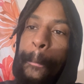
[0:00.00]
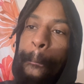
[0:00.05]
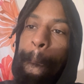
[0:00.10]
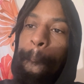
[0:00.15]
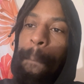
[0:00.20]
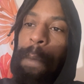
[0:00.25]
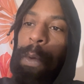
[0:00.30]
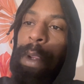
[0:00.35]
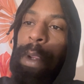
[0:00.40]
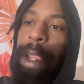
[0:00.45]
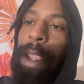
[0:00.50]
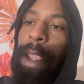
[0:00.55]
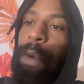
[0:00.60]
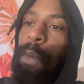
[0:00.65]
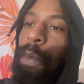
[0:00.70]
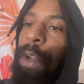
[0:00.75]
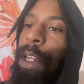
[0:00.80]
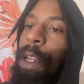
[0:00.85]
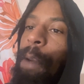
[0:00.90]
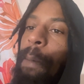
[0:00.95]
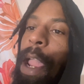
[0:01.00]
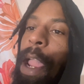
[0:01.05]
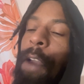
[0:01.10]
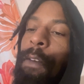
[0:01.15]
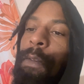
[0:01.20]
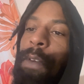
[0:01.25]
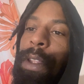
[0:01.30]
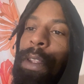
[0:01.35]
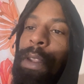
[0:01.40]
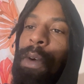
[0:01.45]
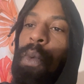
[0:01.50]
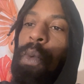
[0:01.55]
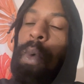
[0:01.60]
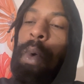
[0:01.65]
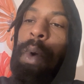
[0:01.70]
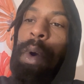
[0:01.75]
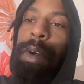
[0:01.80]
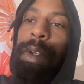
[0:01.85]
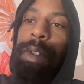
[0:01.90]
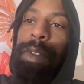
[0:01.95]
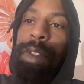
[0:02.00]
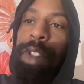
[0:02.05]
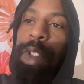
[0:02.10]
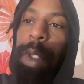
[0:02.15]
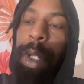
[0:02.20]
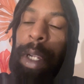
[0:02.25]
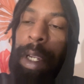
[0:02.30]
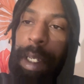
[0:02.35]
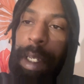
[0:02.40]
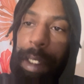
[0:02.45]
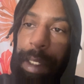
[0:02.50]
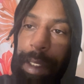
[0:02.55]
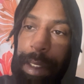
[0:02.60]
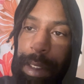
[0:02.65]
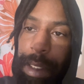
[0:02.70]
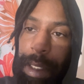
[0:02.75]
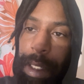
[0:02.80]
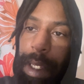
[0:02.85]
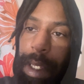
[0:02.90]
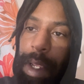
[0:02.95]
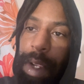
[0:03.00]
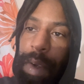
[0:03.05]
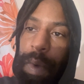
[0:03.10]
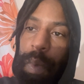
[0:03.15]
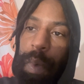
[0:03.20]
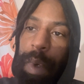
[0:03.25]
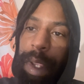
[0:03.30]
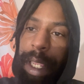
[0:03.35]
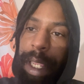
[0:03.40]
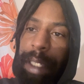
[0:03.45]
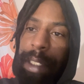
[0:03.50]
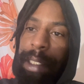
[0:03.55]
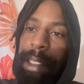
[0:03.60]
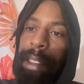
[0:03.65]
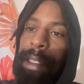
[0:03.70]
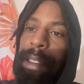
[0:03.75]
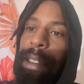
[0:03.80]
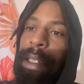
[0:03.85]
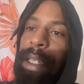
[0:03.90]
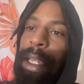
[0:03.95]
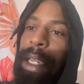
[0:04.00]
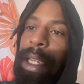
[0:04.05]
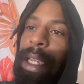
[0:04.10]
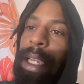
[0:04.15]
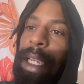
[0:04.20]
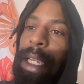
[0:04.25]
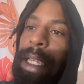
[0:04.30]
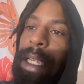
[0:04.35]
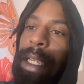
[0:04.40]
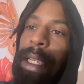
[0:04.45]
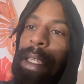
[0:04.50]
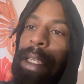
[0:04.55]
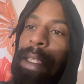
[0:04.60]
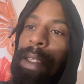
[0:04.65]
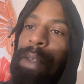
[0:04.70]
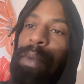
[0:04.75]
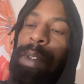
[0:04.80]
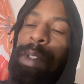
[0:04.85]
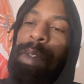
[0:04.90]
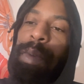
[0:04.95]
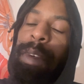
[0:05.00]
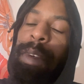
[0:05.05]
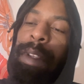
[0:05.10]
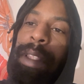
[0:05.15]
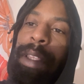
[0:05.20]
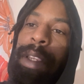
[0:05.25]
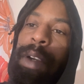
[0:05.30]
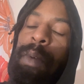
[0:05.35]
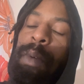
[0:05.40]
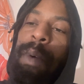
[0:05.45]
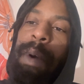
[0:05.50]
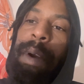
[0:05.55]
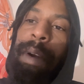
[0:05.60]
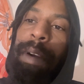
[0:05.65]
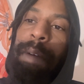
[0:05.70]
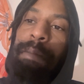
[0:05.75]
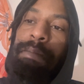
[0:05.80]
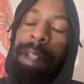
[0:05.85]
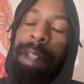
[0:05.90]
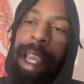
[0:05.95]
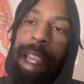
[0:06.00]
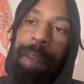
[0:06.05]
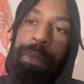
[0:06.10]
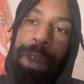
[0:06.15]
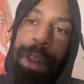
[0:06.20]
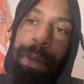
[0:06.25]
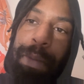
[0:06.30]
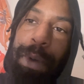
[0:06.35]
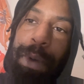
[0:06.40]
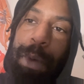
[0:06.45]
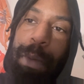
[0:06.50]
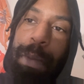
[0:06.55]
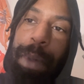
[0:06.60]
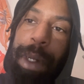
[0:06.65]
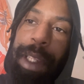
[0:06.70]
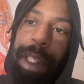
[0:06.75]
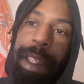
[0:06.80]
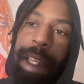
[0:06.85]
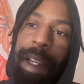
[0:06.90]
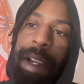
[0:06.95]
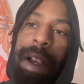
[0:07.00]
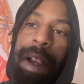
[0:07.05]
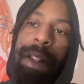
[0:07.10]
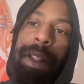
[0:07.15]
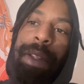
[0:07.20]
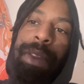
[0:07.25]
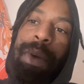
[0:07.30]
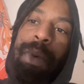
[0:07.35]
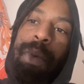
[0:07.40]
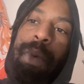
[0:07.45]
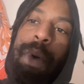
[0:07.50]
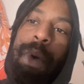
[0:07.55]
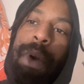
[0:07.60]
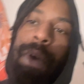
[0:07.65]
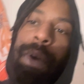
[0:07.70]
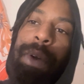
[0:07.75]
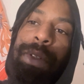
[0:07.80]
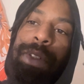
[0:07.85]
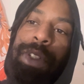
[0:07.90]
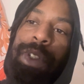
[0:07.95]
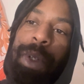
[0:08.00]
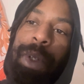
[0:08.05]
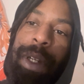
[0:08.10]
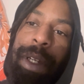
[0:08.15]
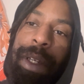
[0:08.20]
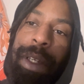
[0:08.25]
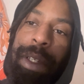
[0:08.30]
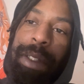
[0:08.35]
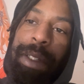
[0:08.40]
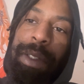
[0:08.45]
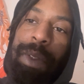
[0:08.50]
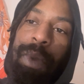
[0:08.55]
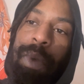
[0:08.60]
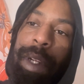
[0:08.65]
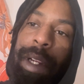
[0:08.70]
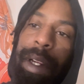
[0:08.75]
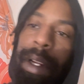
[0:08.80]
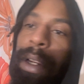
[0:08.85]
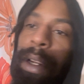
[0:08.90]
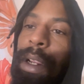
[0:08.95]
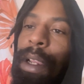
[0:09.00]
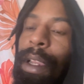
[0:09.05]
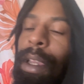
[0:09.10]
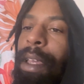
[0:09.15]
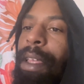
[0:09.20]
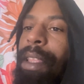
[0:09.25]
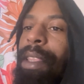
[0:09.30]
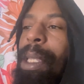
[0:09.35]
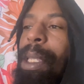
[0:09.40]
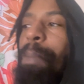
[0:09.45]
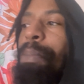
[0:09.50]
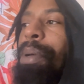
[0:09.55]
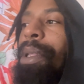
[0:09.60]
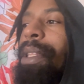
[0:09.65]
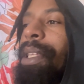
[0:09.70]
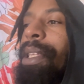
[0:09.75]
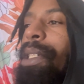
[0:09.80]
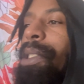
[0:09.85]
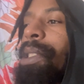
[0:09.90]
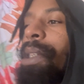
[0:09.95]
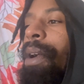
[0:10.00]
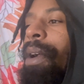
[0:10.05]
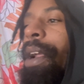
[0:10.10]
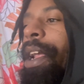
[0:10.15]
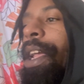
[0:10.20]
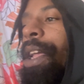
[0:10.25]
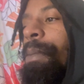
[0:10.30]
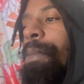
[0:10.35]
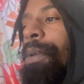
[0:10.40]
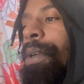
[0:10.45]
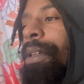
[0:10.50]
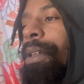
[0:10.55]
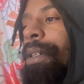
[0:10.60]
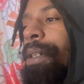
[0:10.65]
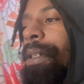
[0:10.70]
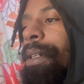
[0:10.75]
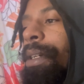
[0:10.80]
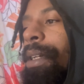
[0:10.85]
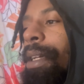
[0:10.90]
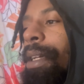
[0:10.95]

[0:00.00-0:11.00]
we end up having the war on drugs, which was really a war on Black people, but they call it the war on drugs, where the police are able to